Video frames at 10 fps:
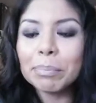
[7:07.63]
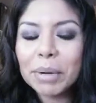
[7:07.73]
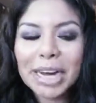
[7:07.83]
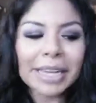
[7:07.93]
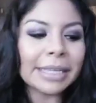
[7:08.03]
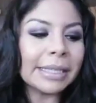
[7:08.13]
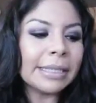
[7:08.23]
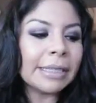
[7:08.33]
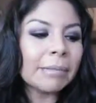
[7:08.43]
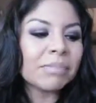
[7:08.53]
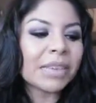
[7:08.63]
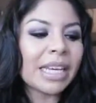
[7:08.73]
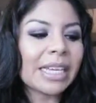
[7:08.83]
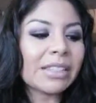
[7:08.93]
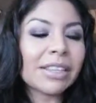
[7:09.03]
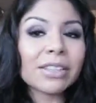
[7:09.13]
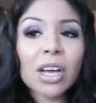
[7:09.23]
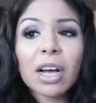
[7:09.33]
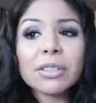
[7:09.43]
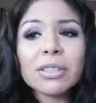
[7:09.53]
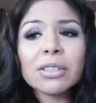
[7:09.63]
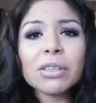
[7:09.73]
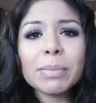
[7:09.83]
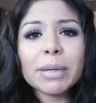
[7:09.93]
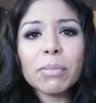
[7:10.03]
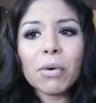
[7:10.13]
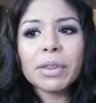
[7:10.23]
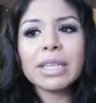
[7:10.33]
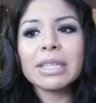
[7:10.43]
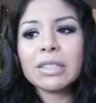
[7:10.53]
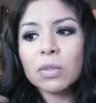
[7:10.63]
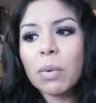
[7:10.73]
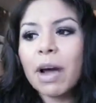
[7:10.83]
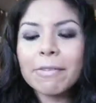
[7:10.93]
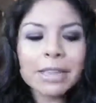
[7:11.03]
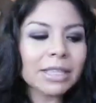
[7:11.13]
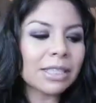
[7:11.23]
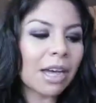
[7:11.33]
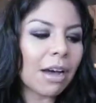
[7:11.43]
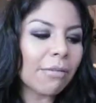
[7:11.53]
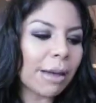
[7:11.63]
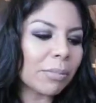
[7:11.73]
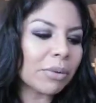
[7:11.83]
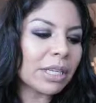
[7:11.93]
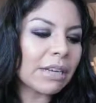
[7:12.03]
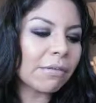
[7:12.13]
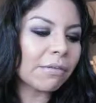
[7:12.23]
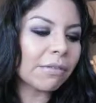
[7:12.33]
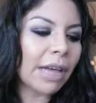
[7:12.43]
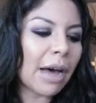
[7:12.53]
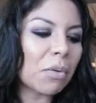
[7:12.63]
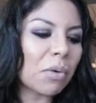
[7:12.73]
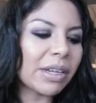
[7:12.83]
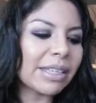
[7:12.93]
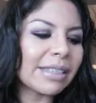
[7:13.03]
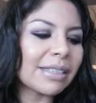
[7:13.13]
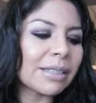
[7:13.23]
But it does cost a little bit more than the Suave and the Dove. I believe that one is,